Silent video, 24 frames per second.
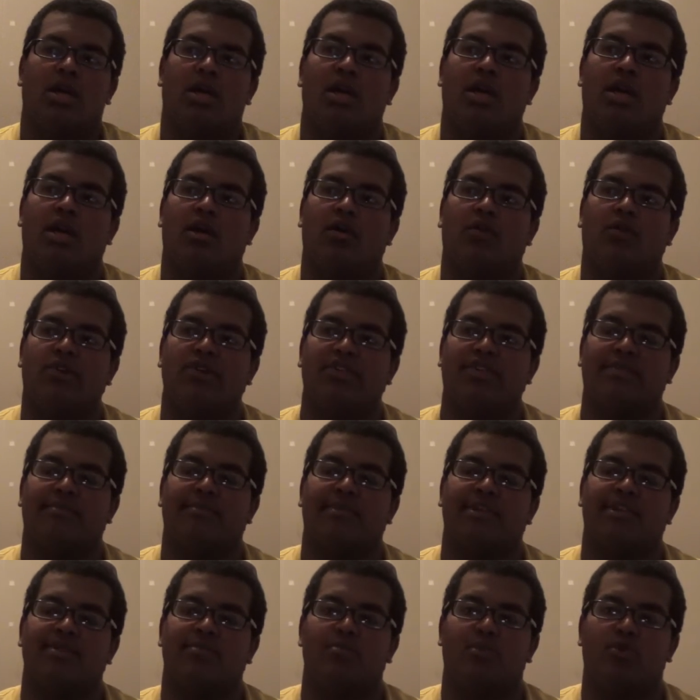the
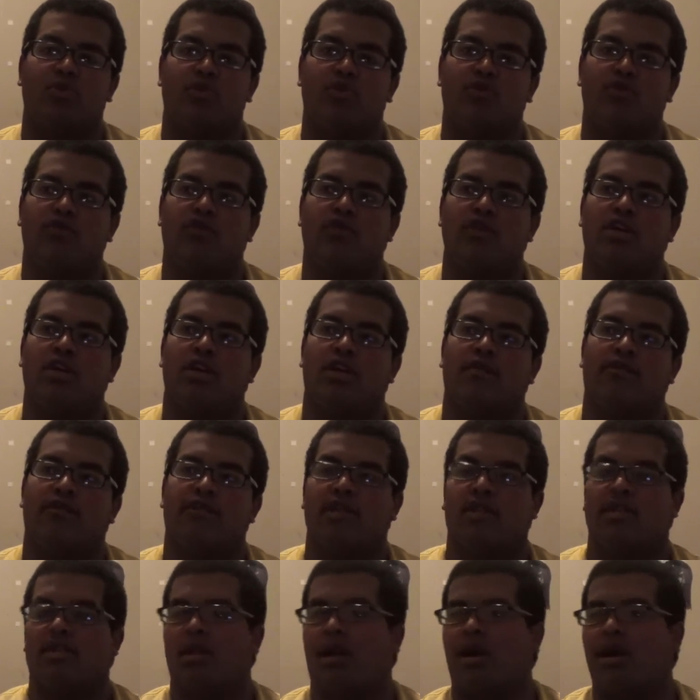best move for
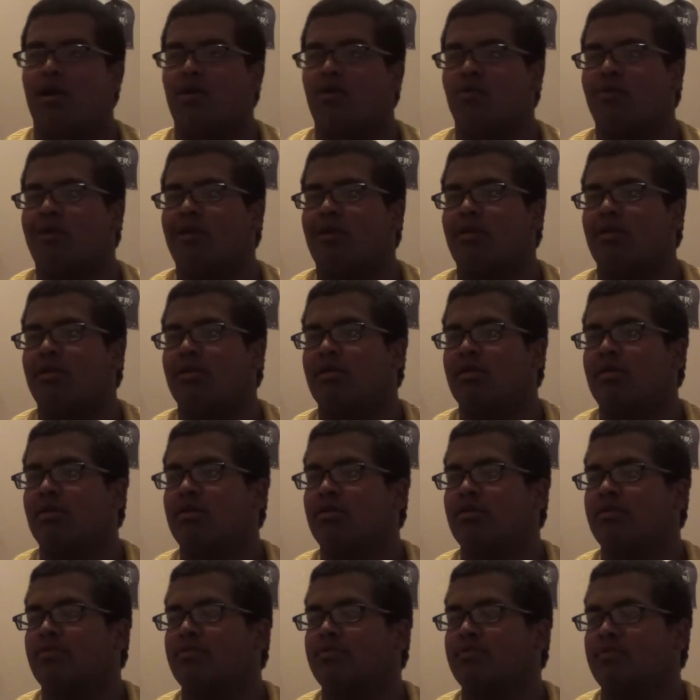the long run.
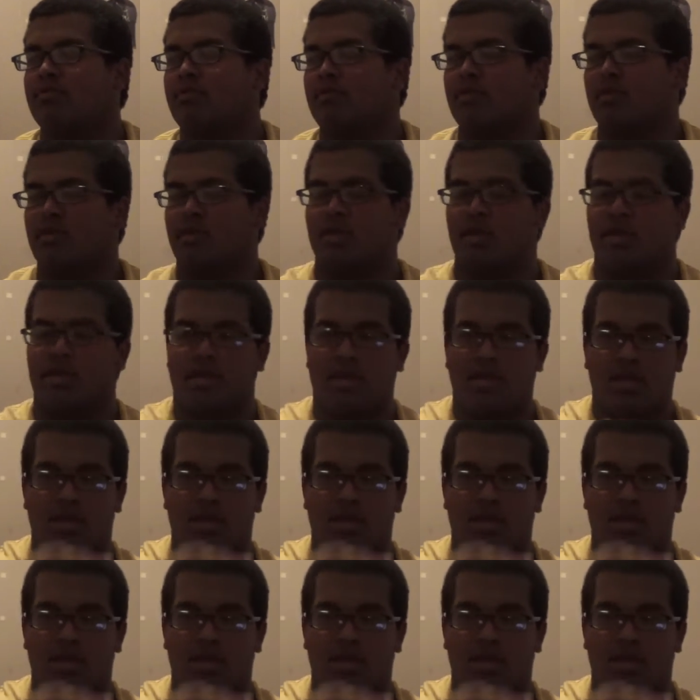Like,